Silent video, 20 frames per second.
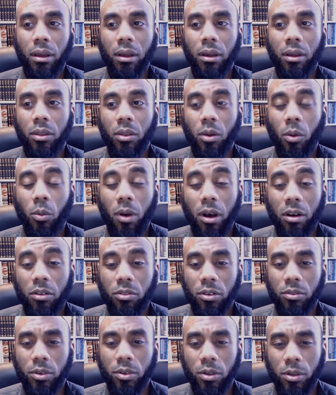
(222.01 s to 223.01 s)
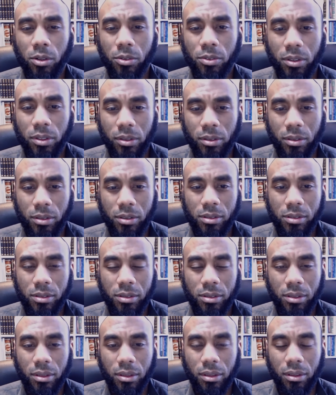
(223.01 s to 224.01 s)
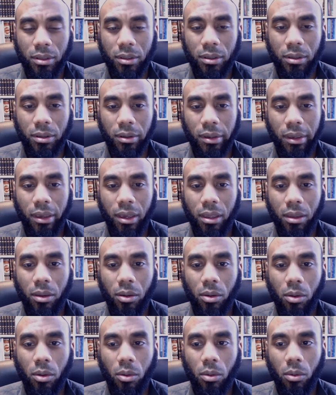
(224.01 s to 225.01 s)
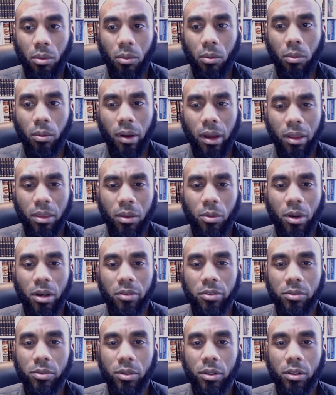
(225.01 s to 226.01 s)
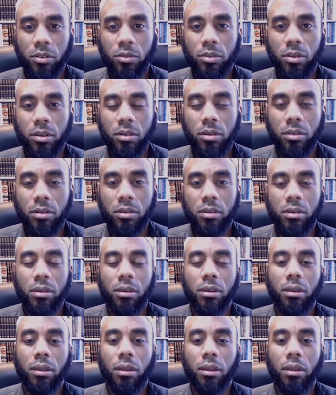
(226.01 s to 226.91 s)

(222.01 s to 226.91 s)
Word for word: the wealth of orphans, okay, why the wealth of orphans?